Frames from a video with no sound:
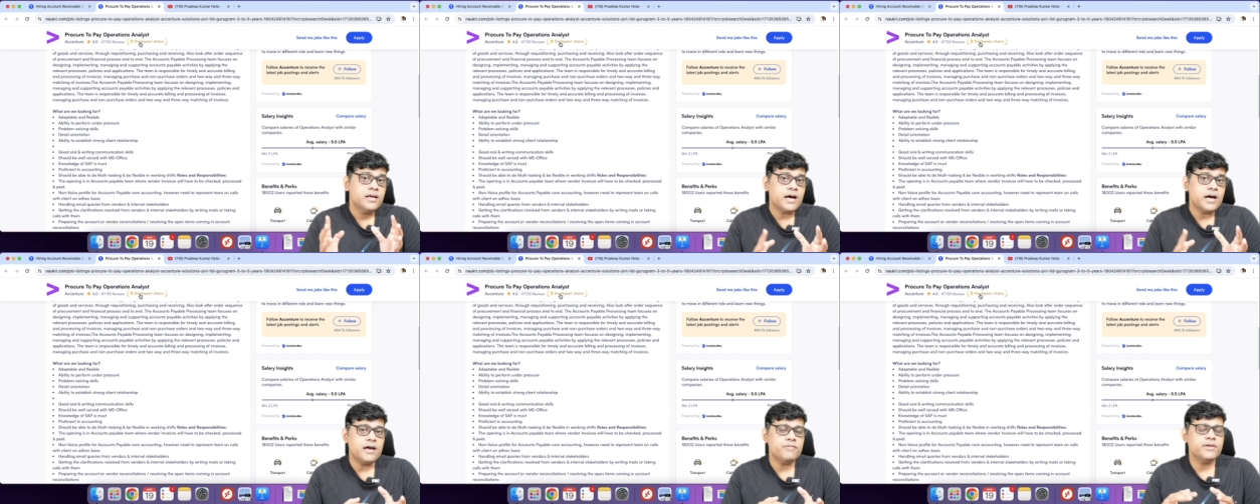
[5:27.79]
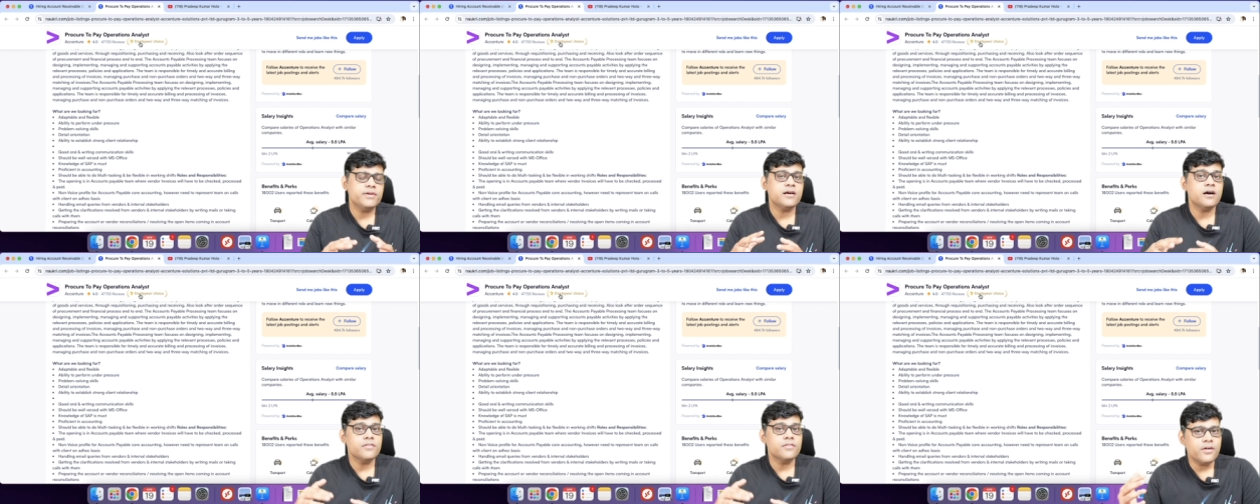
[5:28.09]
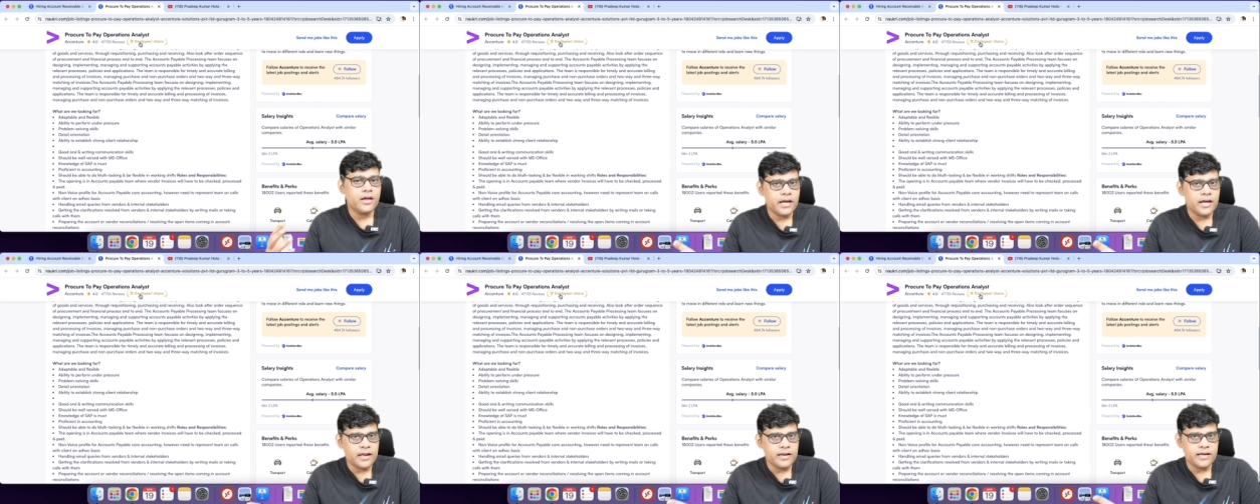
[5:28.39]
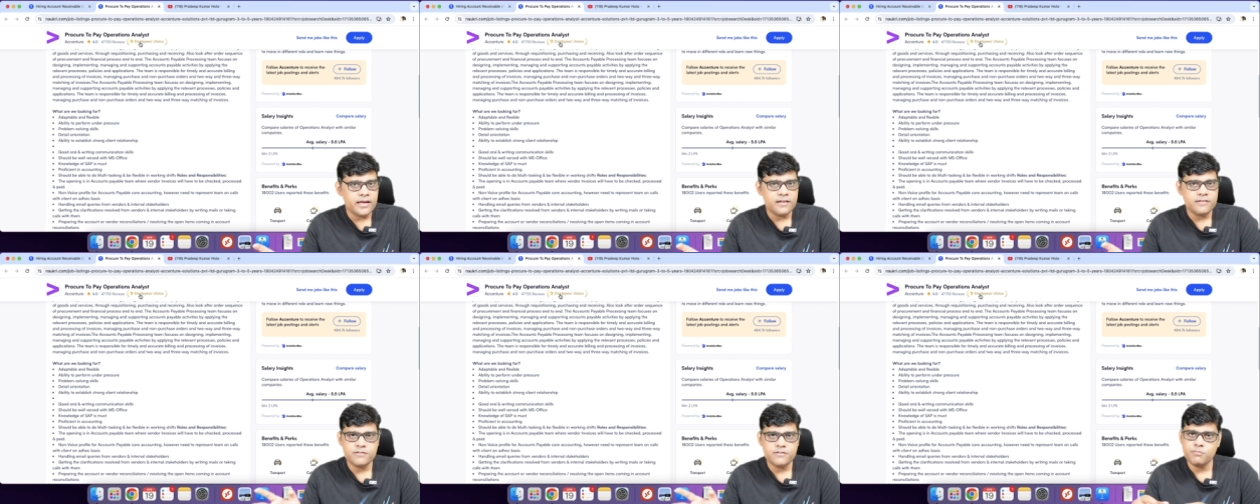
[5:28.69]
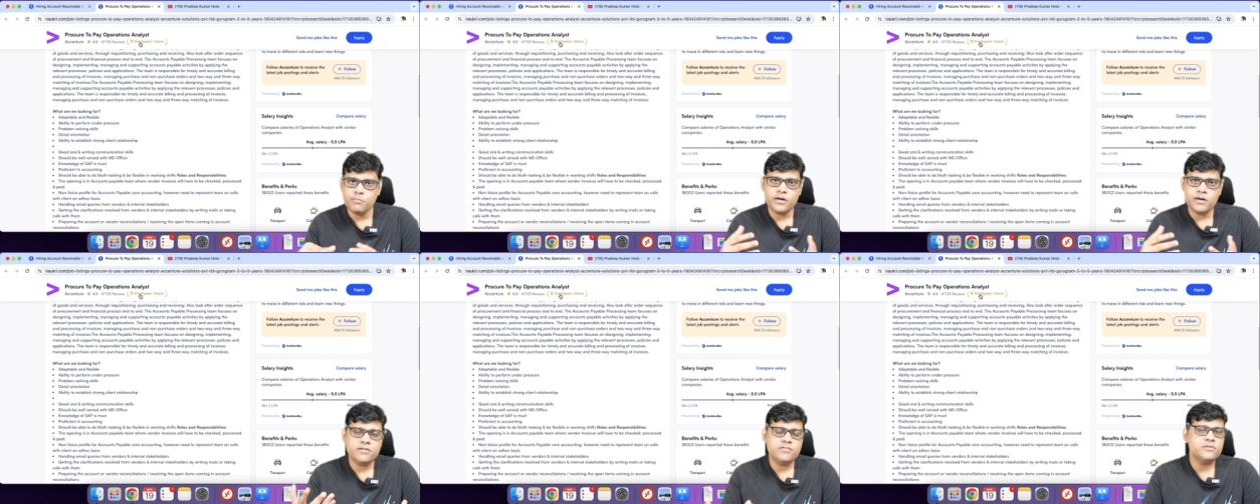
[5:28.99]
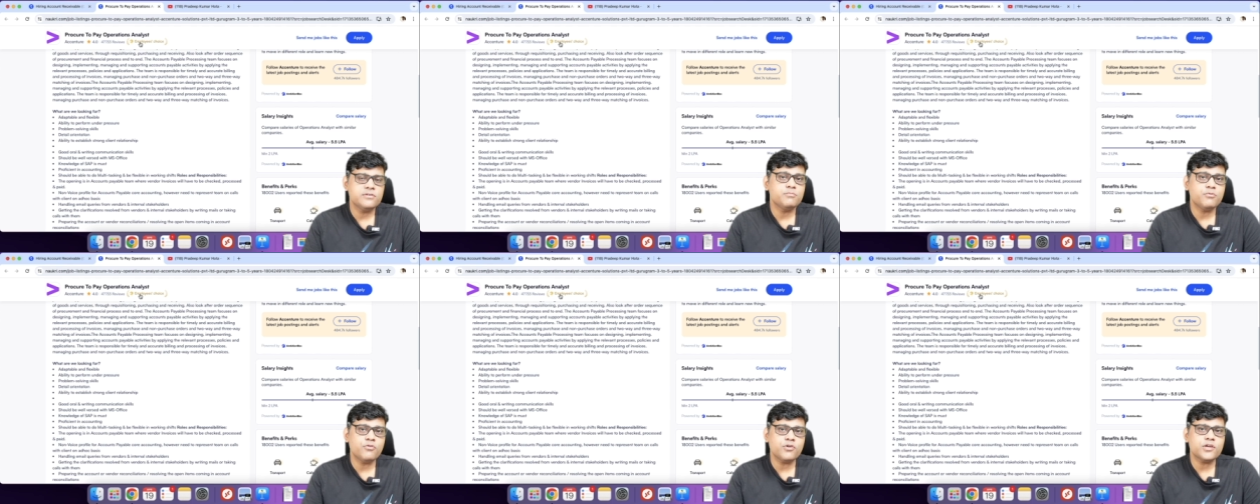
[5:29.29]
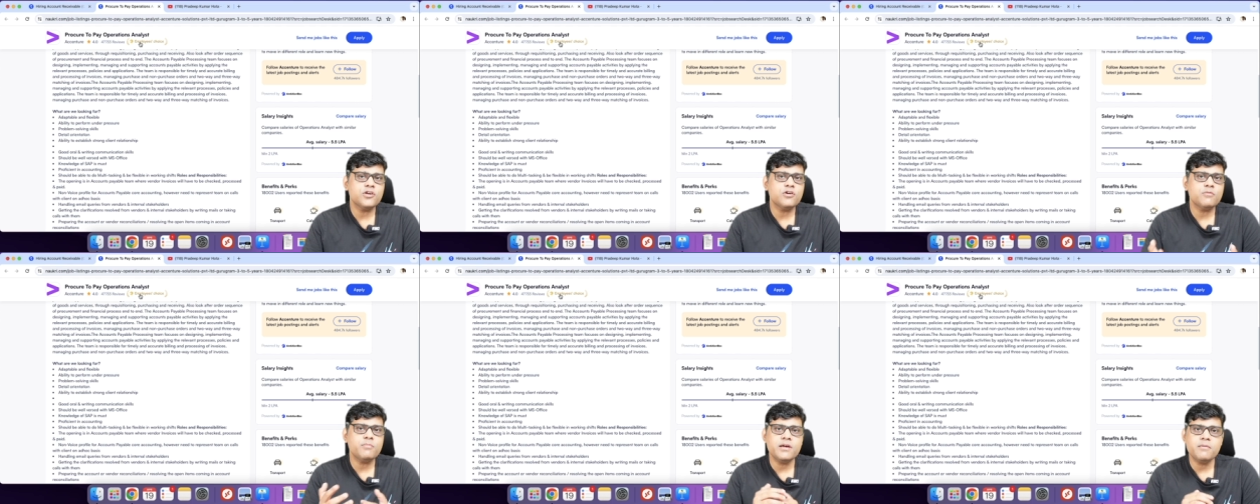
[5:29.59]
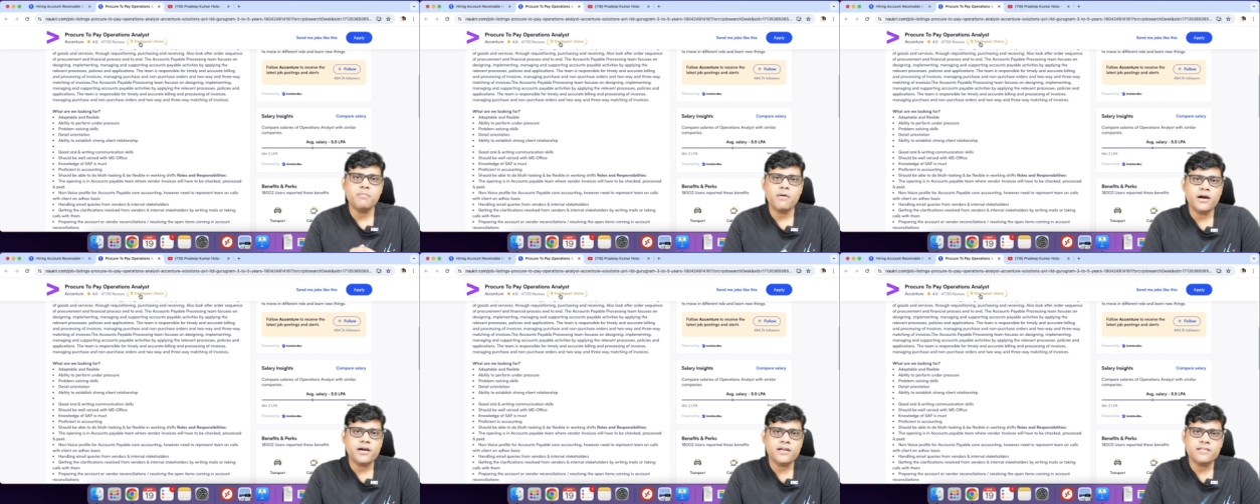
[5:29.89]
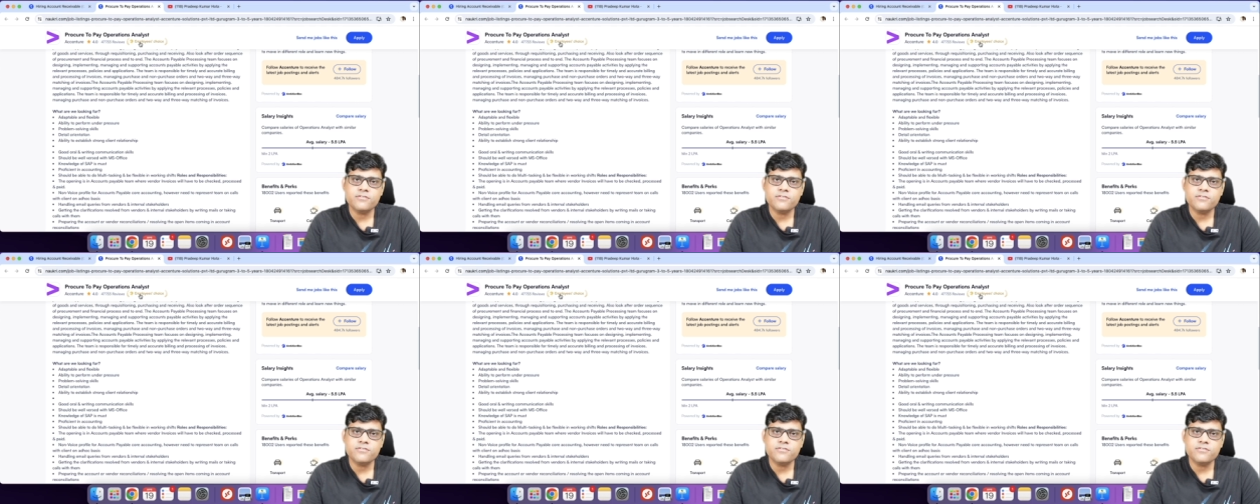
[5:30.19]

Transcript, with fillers: having other areas, but procurement part